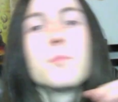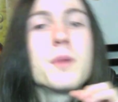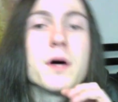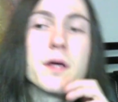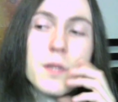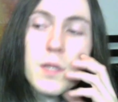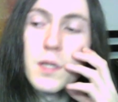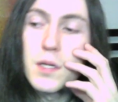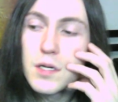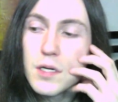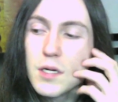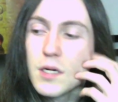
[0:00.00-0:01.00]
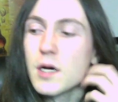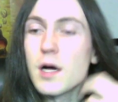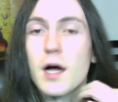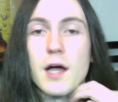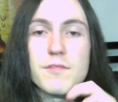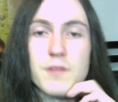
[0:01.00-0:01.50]
But
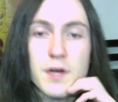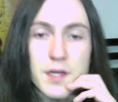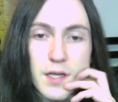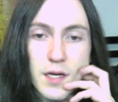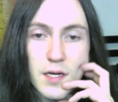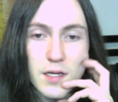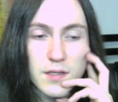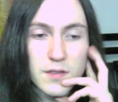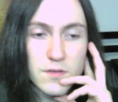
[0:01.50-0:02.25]
I find that